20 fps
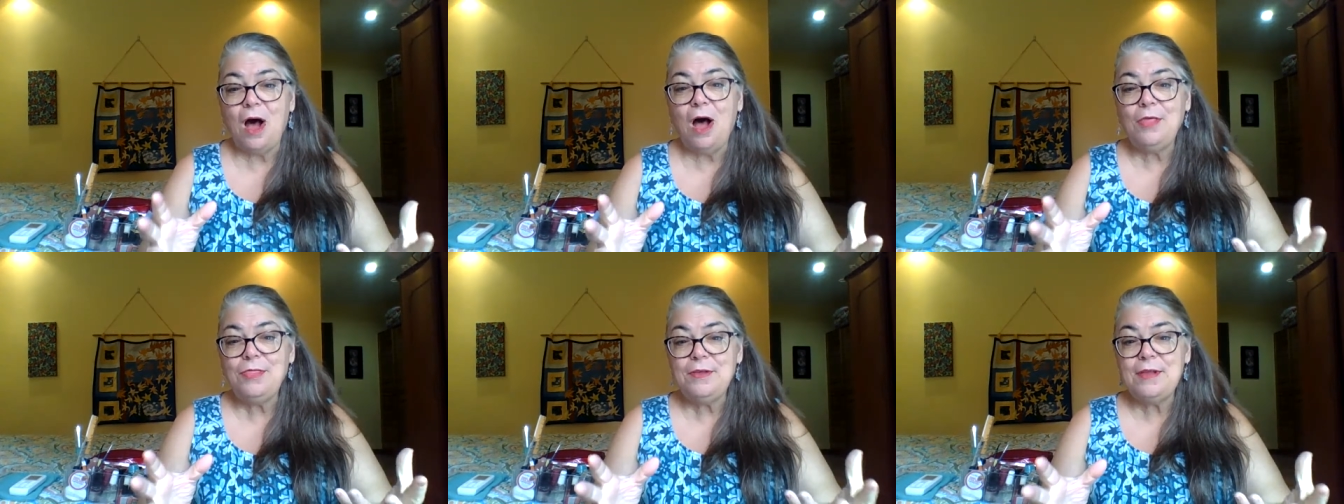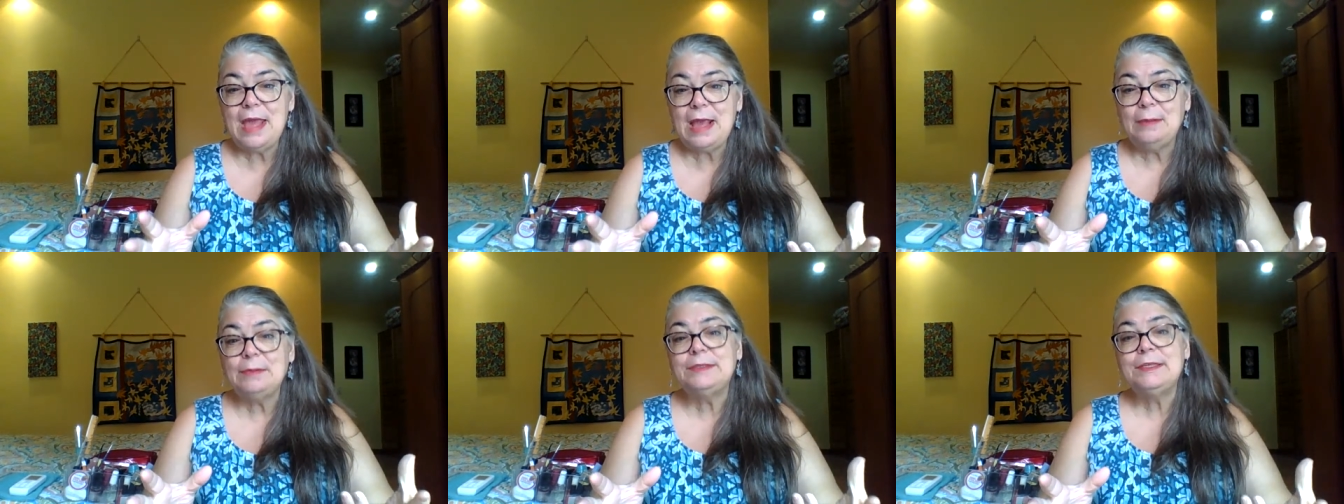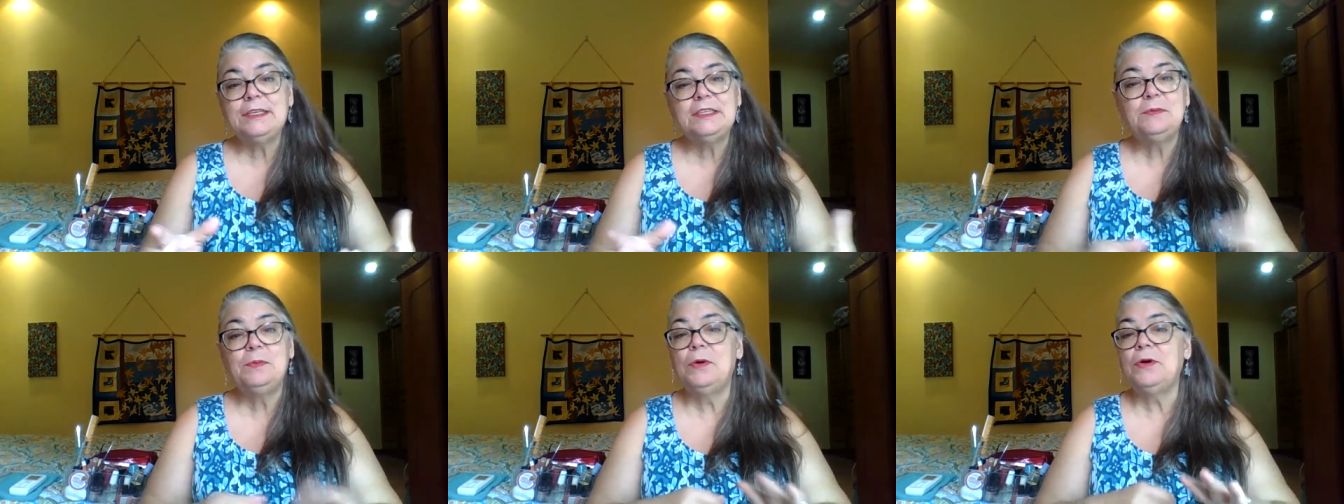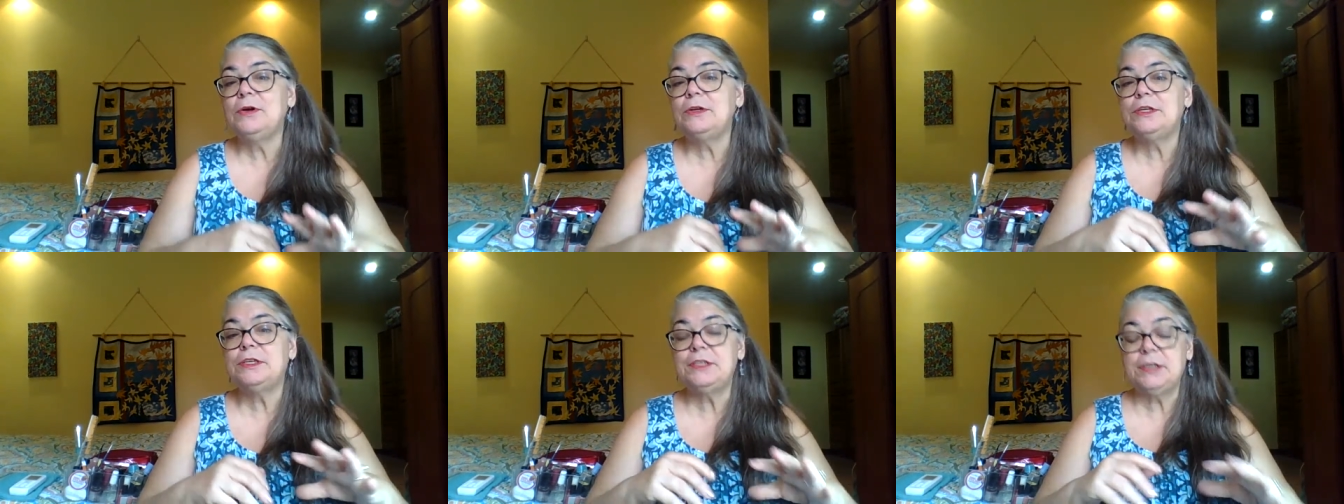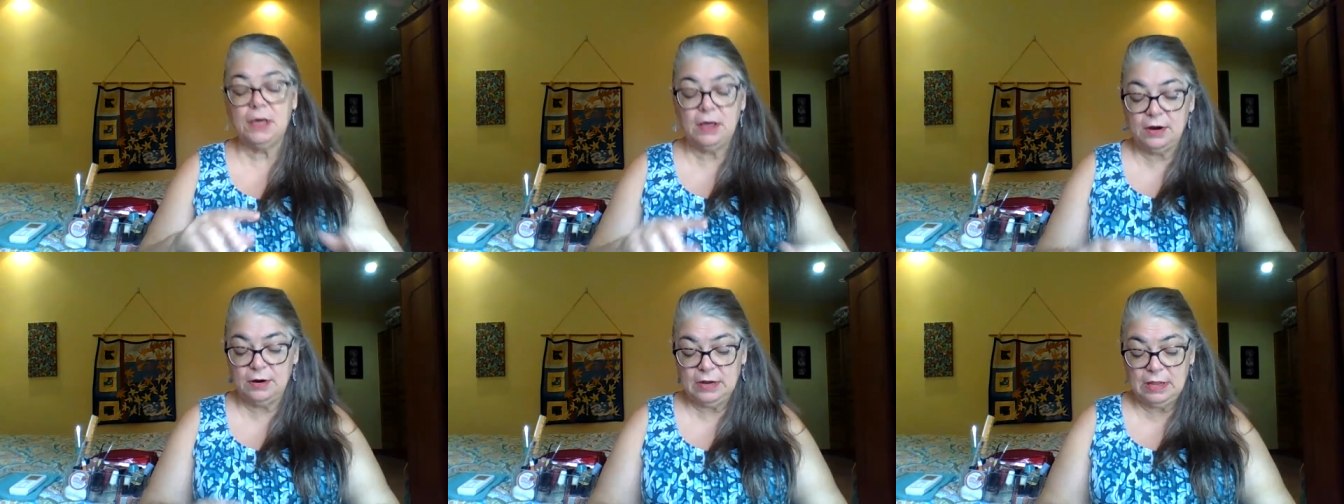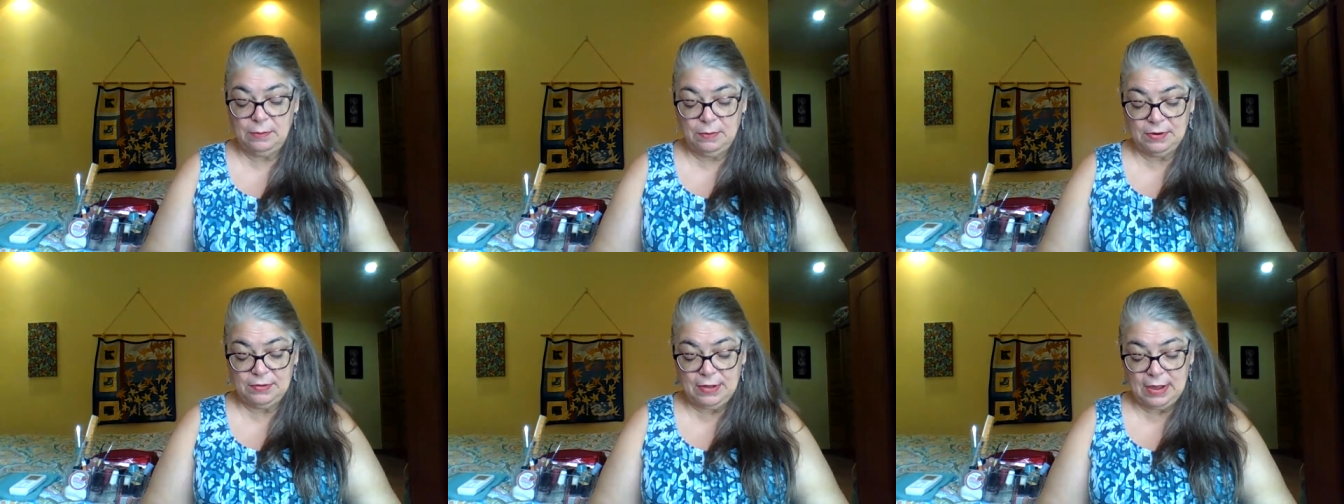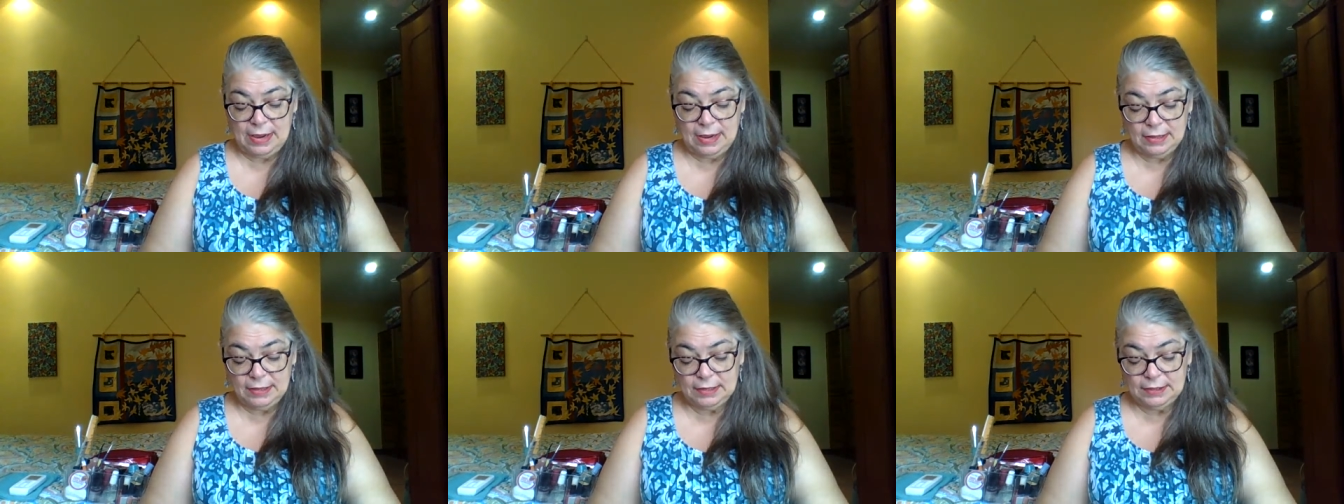All the names in this book are just utterly
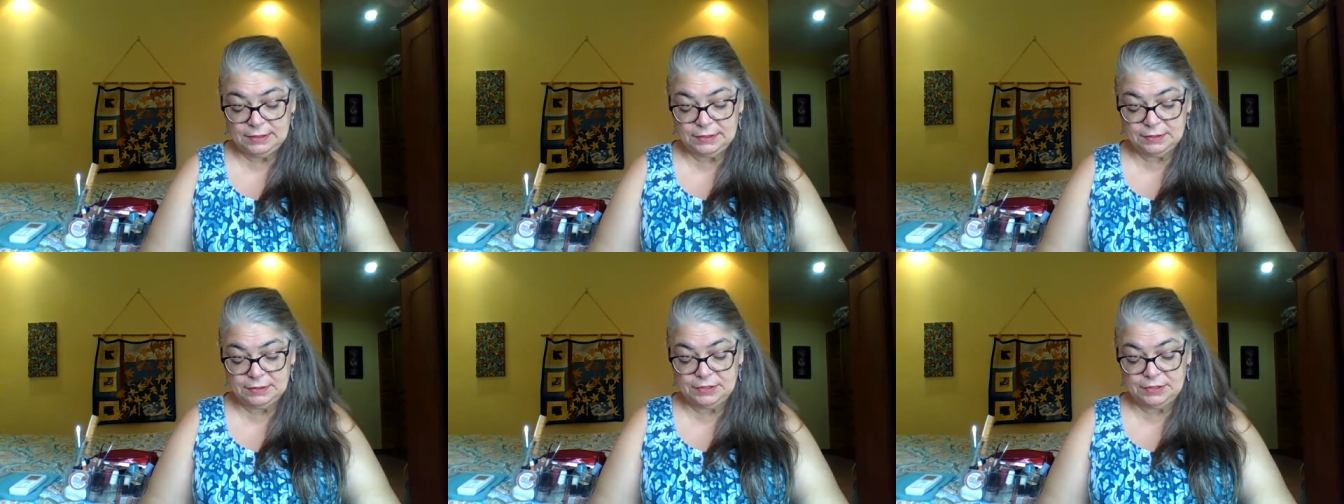ridiculous.